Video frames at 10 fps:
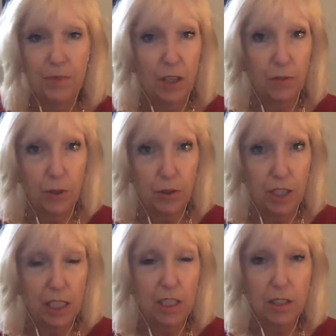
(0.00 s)
Now, if you're
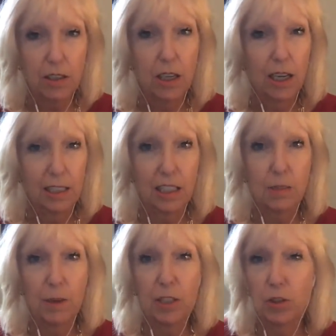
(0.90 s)
here, I
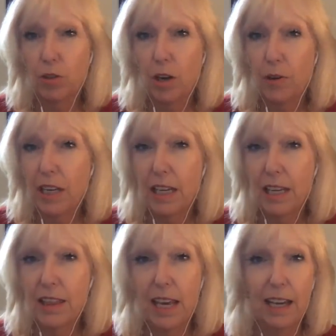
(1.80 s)
suspect you're already
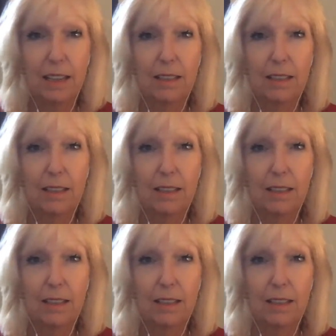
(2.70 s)
in that